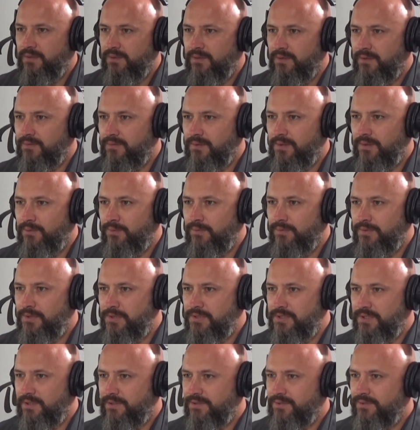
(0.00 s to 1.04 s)
And New
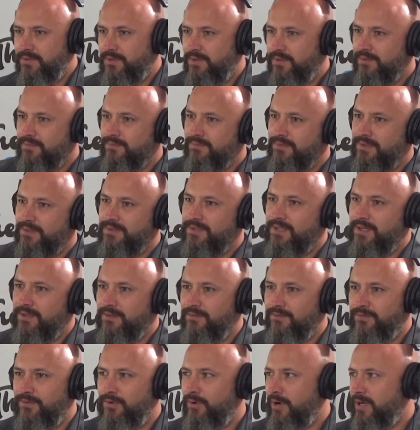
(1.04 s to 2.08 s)
Zealand's got a ton
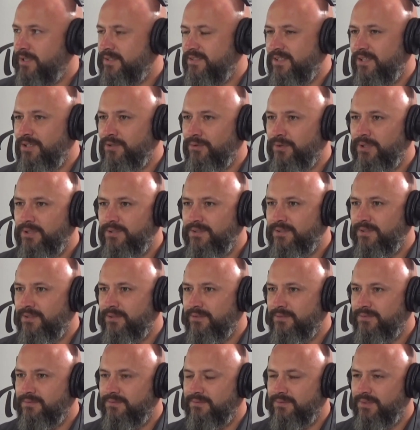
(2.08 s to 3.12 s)
of great scenery, so
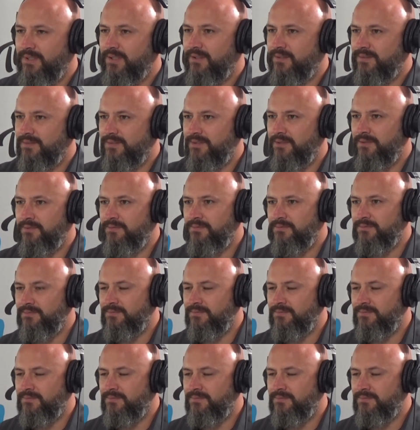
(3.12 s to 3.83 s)
it's good.